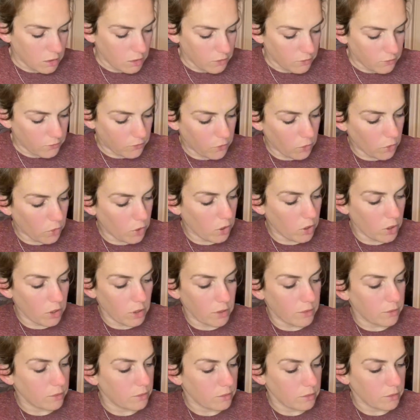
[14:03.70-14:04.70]

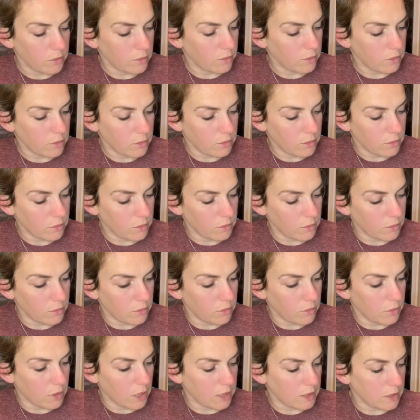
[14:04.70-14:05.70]
for
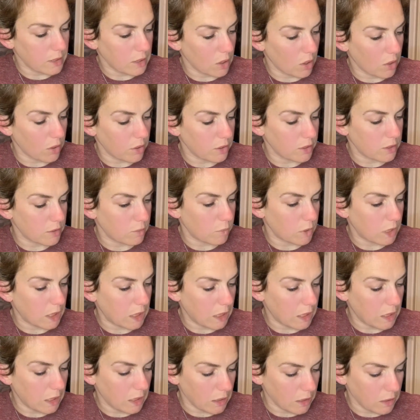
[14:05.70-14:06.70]
as long as we
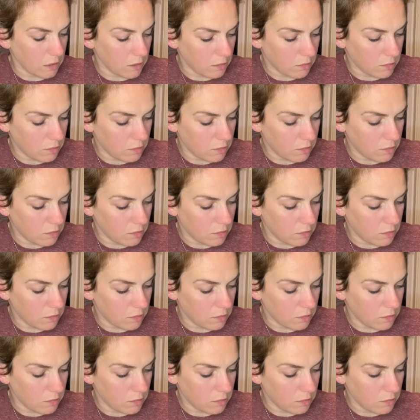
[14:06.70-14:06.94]
needed.